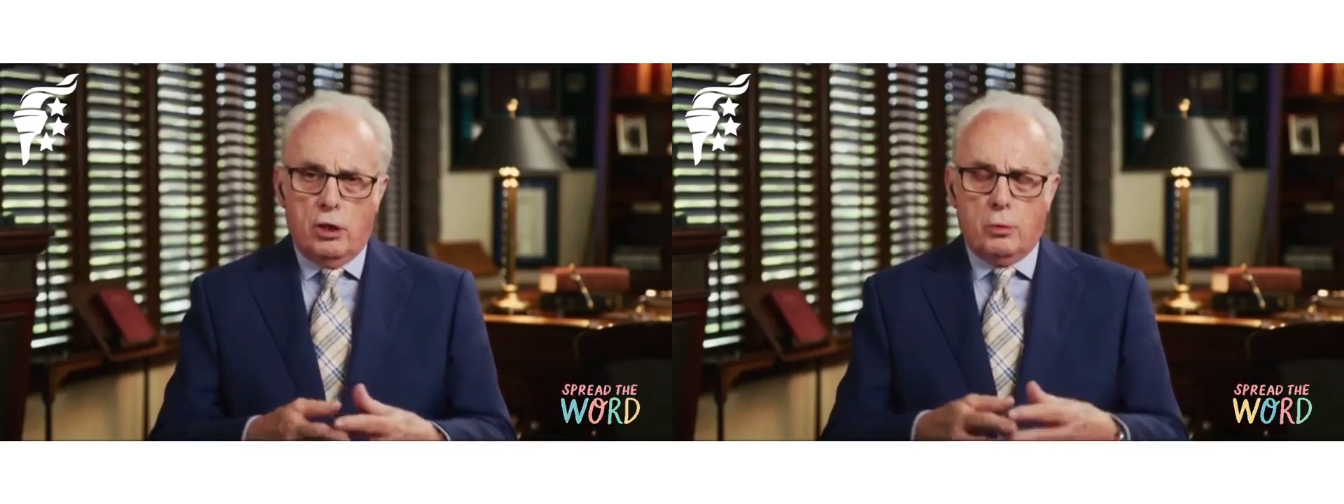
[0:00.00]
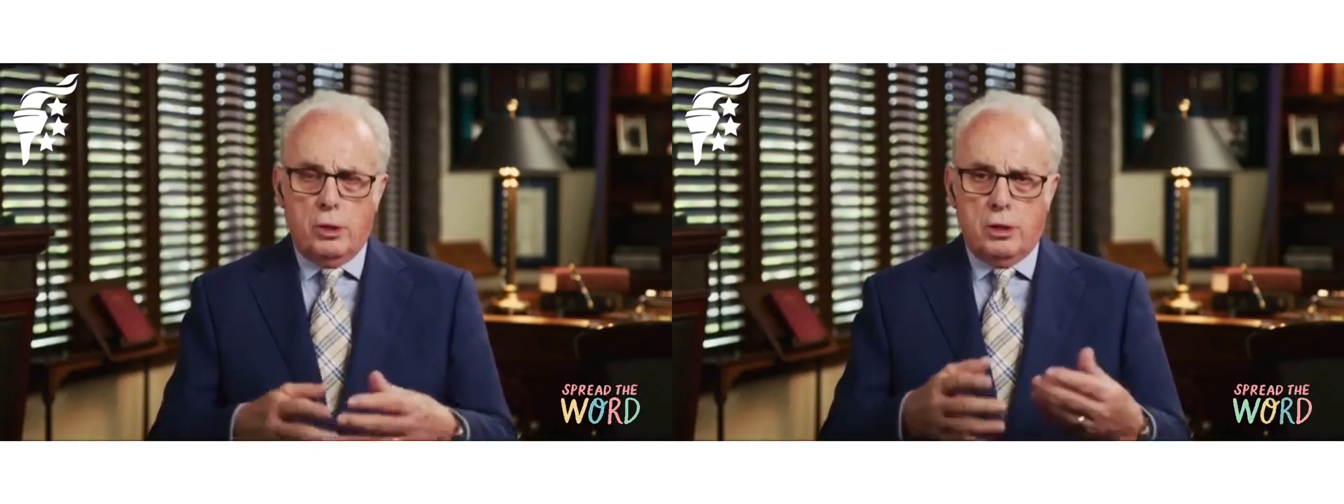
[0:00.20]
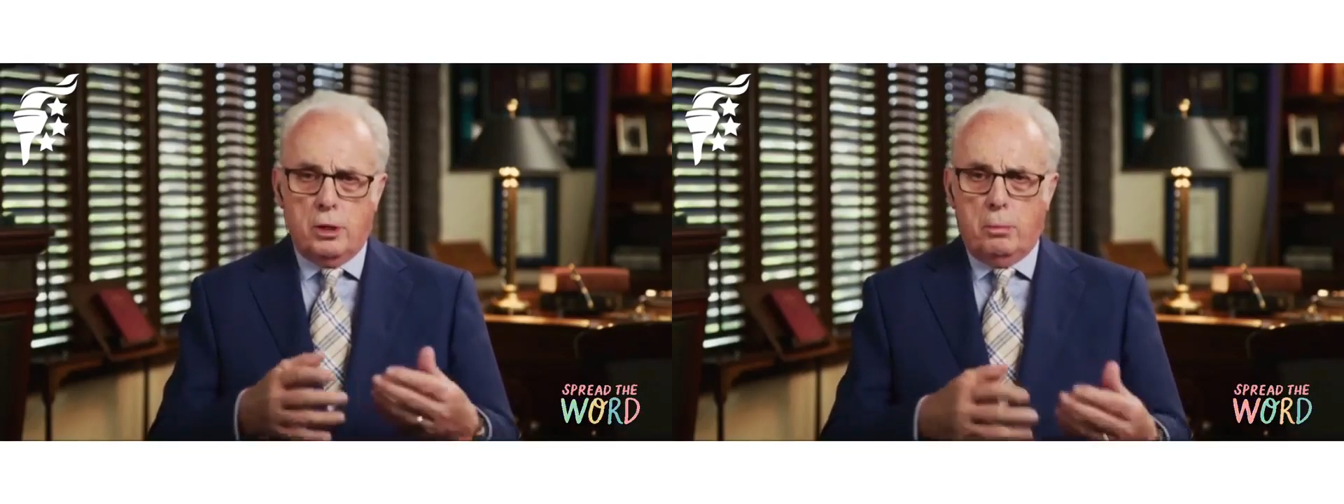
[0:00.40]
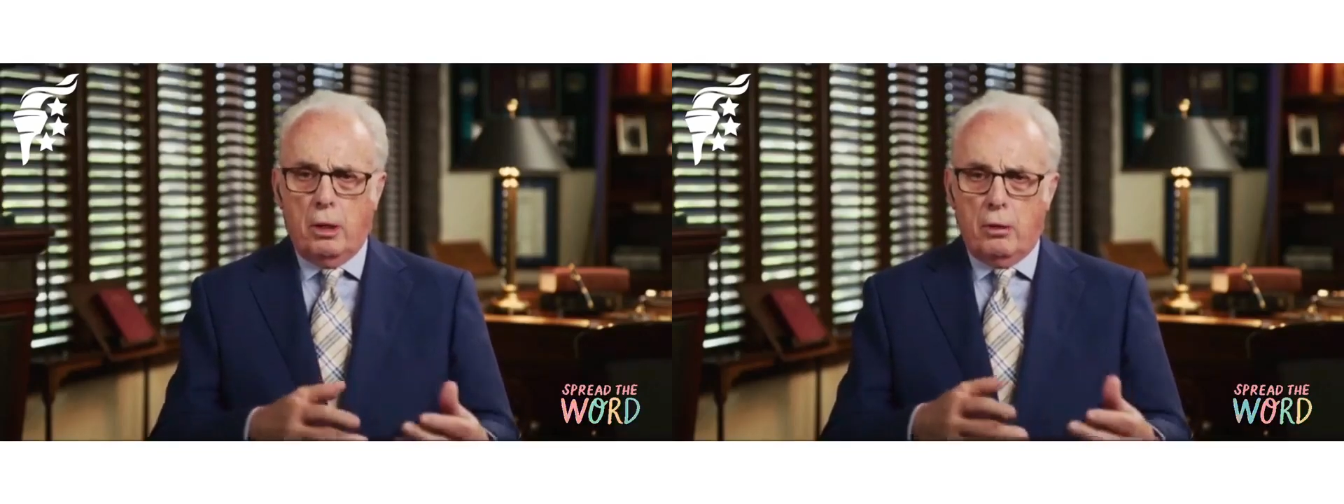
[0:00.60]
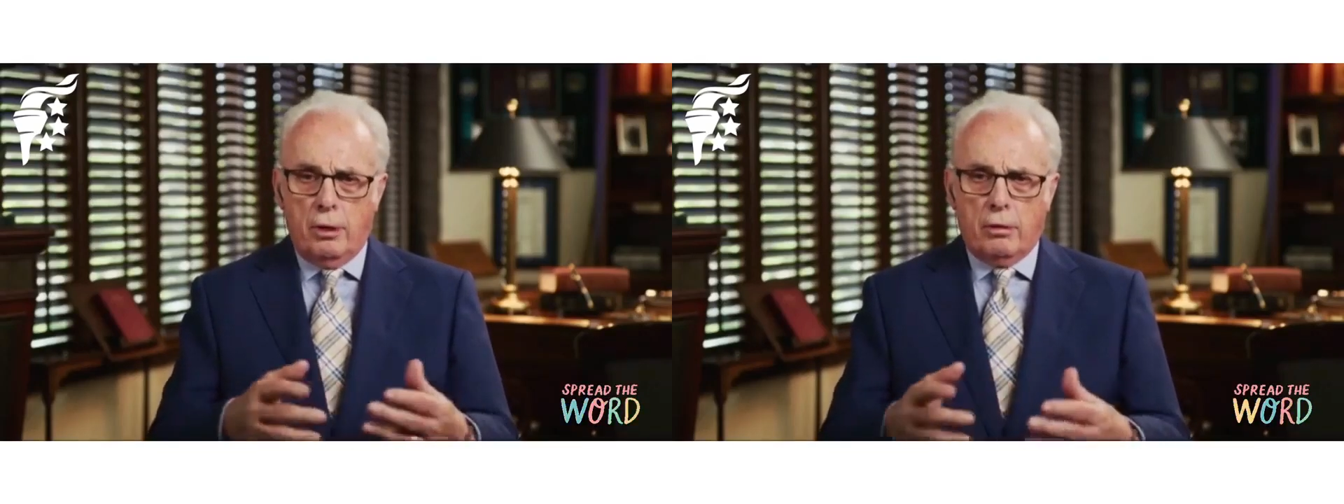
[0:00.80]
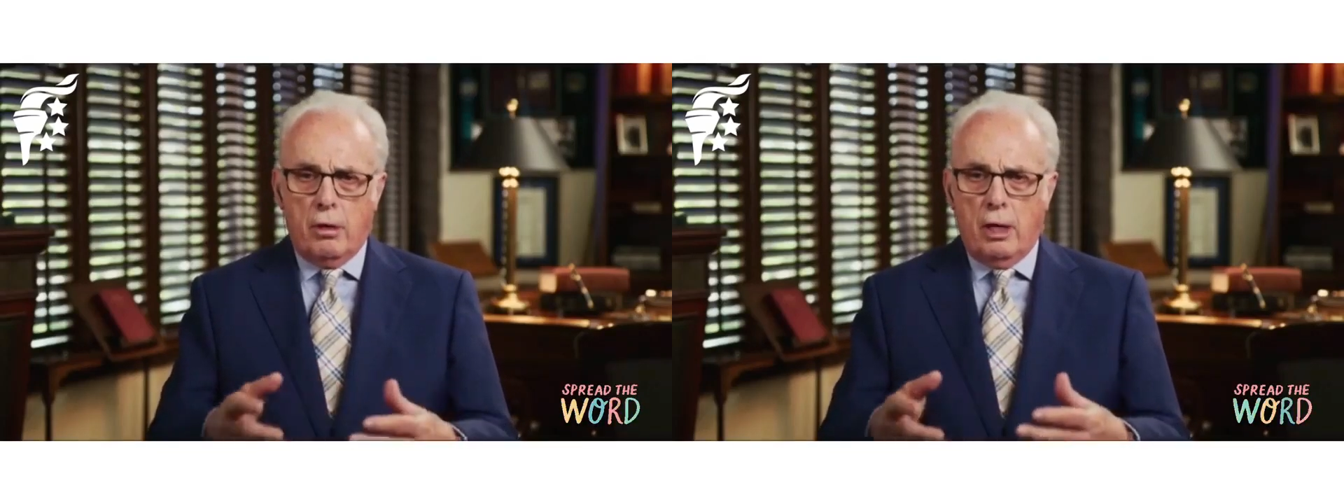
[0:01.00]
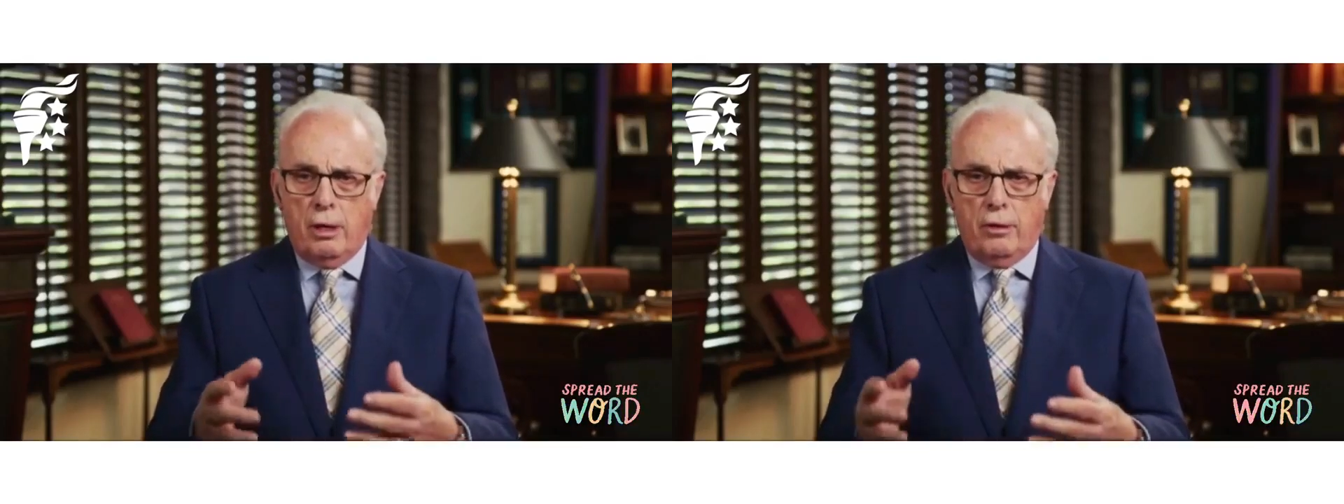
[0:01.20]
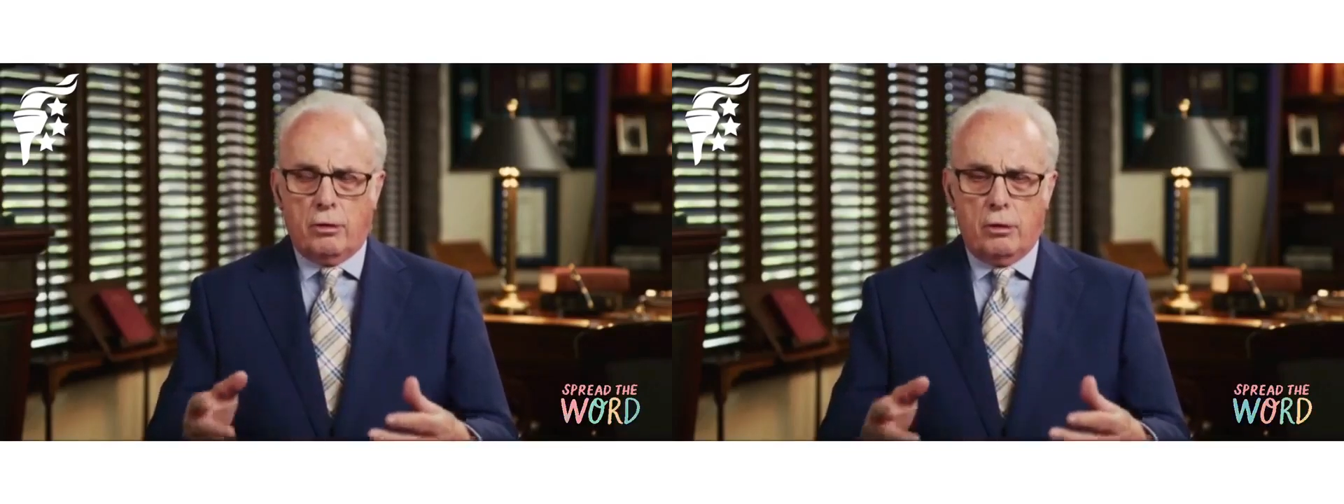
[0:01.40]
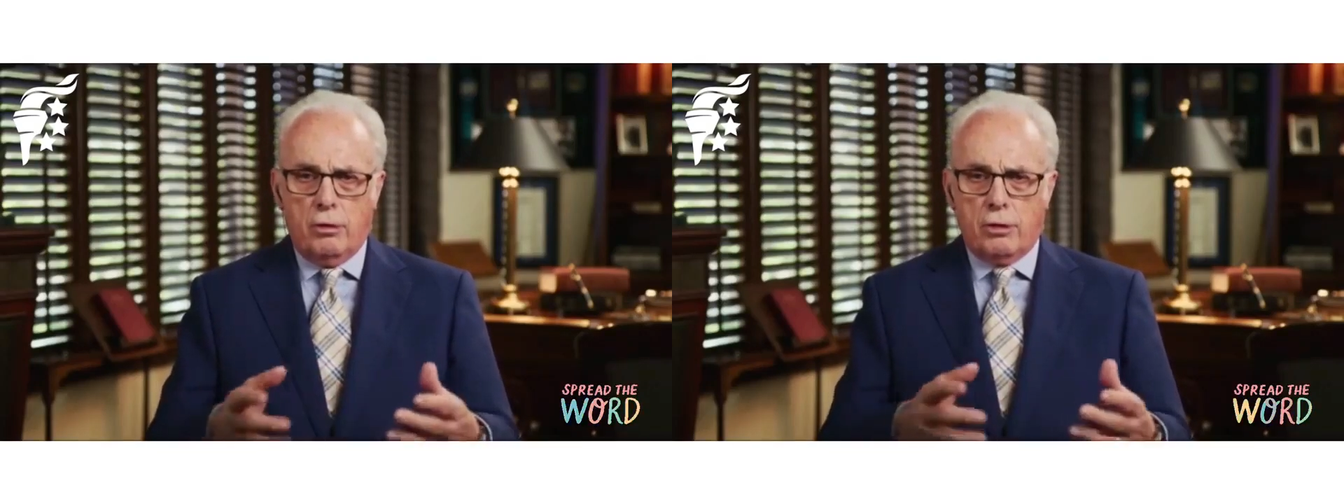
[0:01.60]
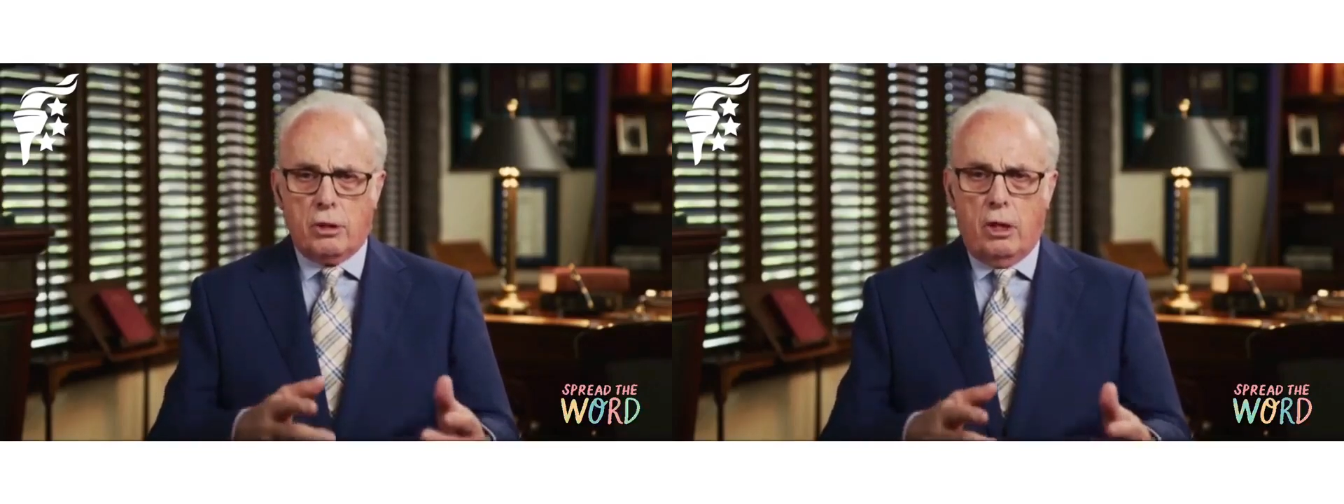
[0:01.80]
which is the pillar and ground of the truth,
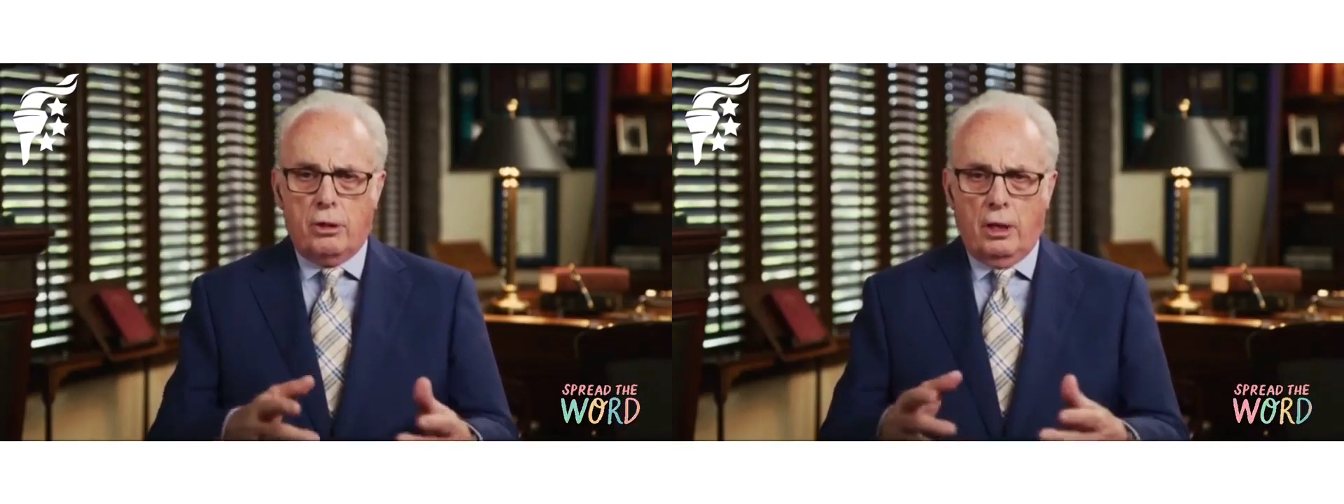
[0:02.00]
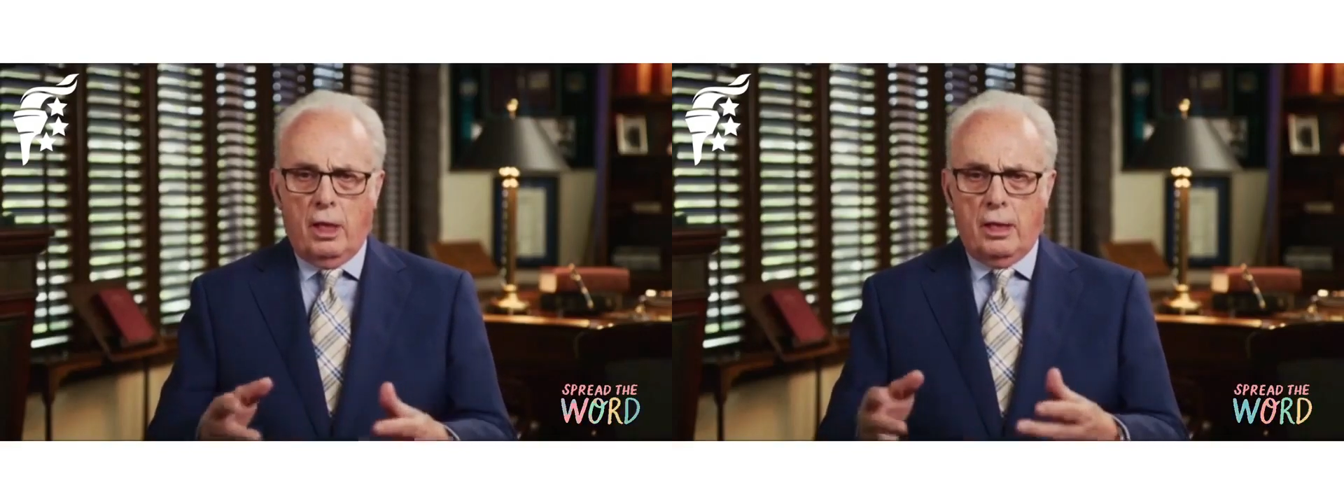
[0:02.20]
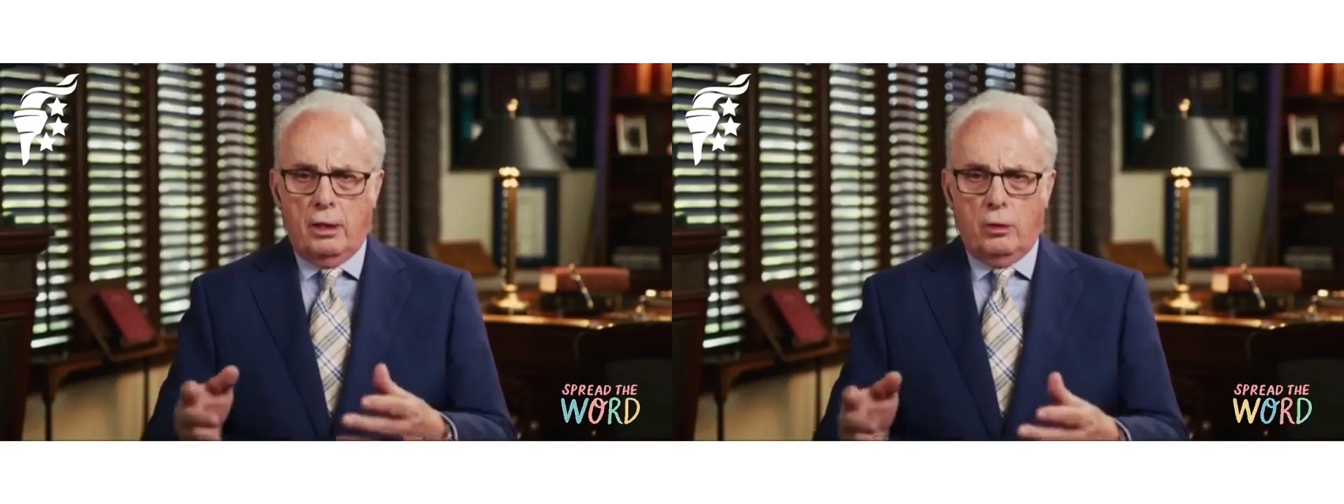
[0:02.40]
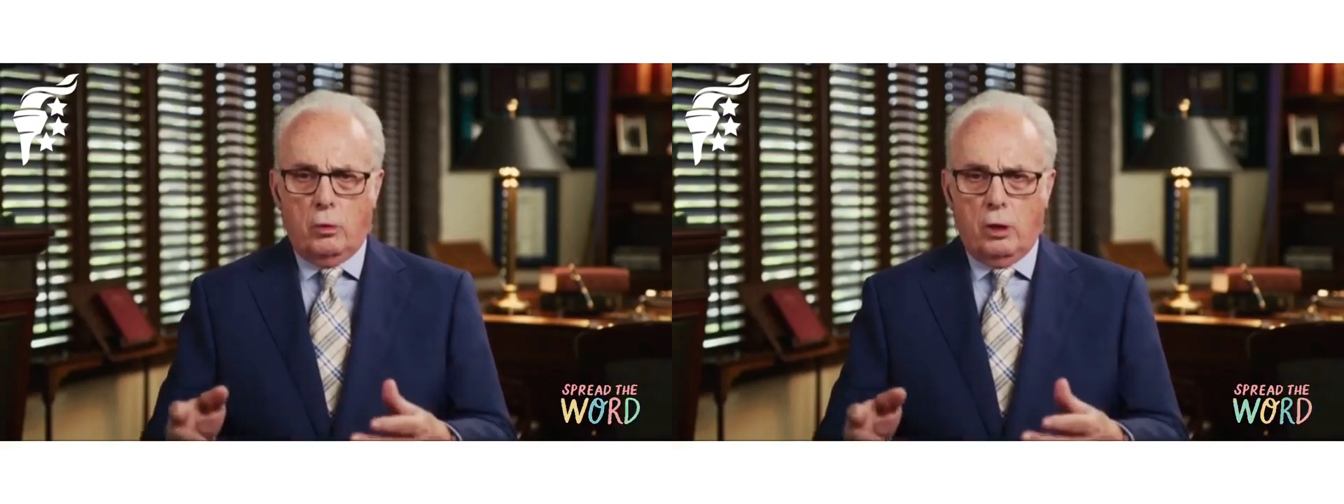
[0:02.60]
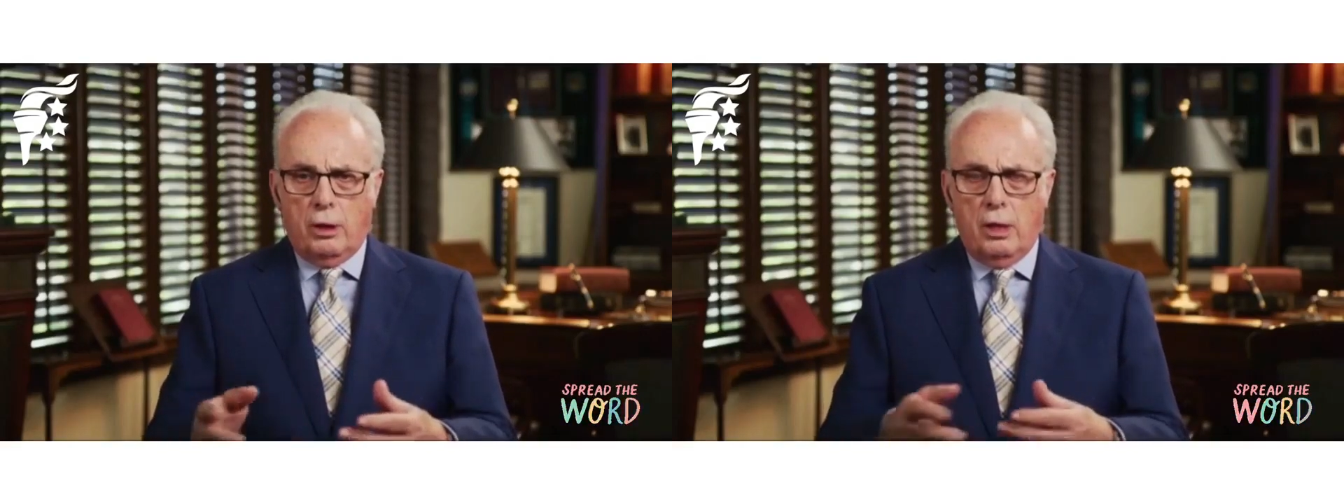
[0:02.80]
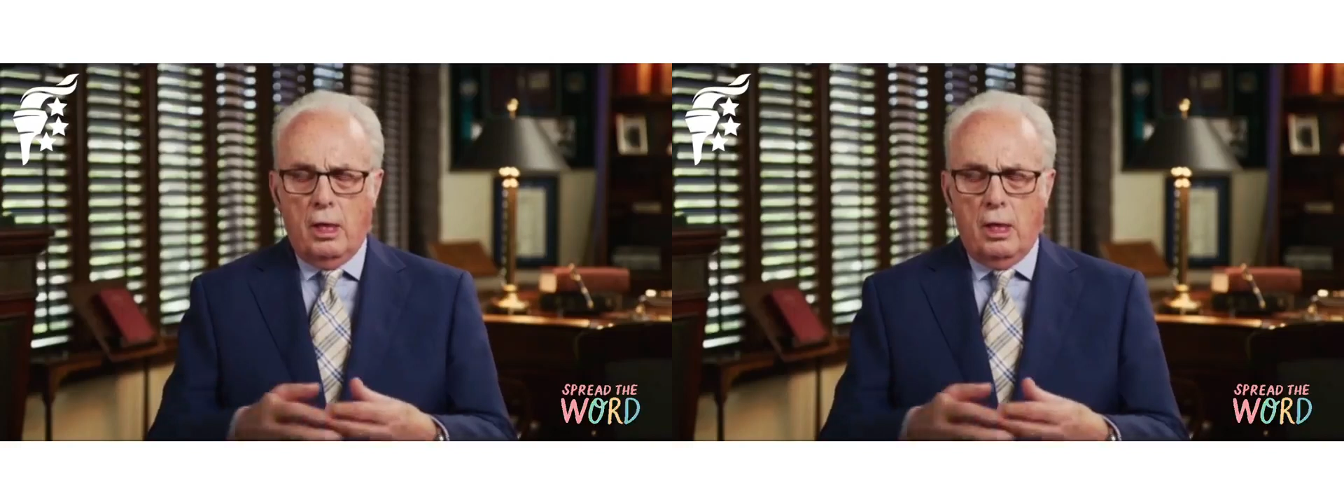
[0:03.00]
salt and light in the world.